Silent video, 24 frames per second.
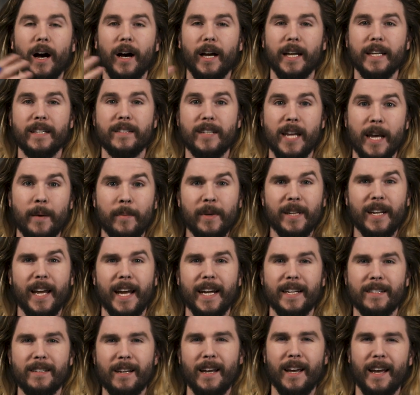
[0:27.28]

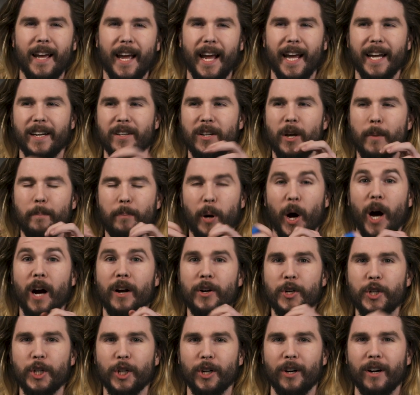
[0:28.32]
intimidate and
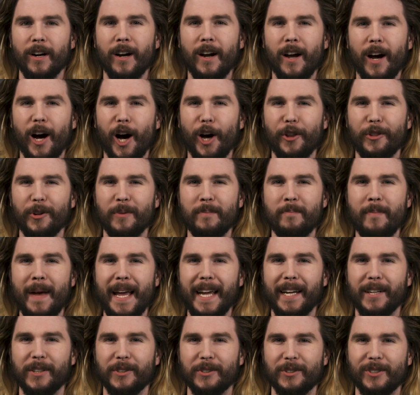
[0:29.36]
puncture other
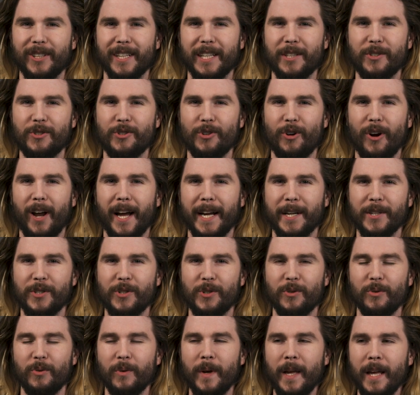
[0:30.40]
males that it's trying
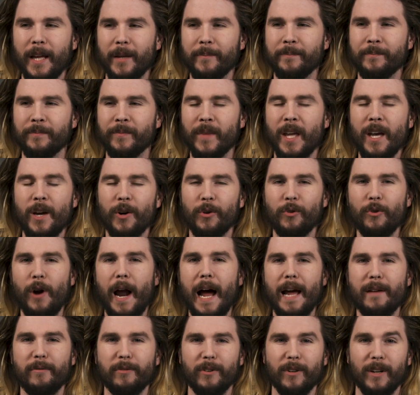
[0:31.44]
to
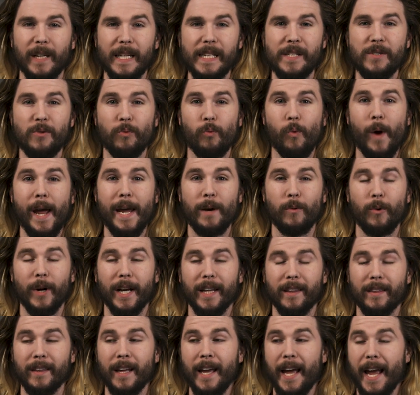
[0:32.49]
rival its way
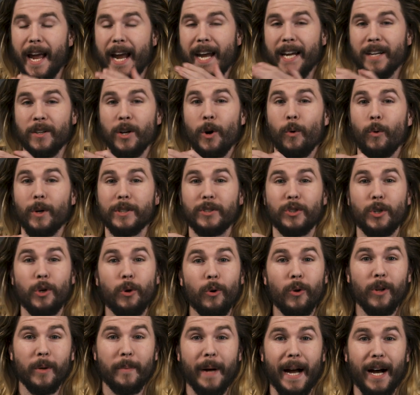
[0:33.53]
with. And what's
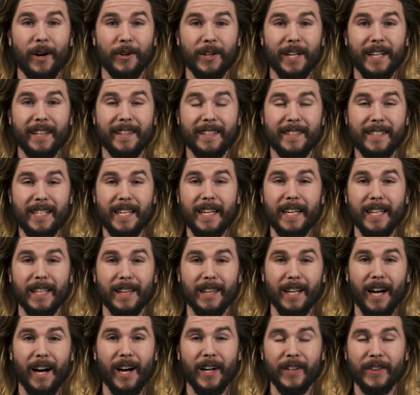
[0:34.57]
cool about the
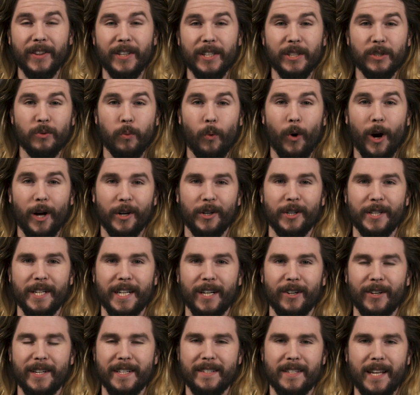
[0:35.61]
teeth on these water
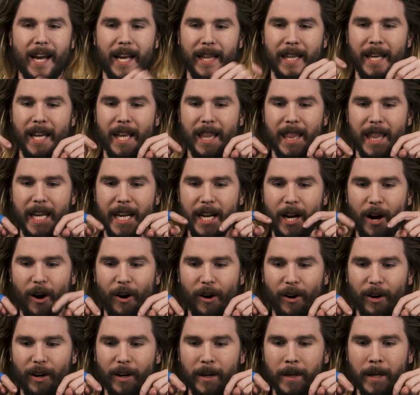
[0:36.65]
deer is that they
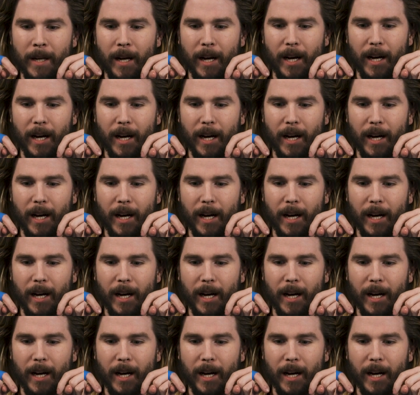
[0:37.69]
are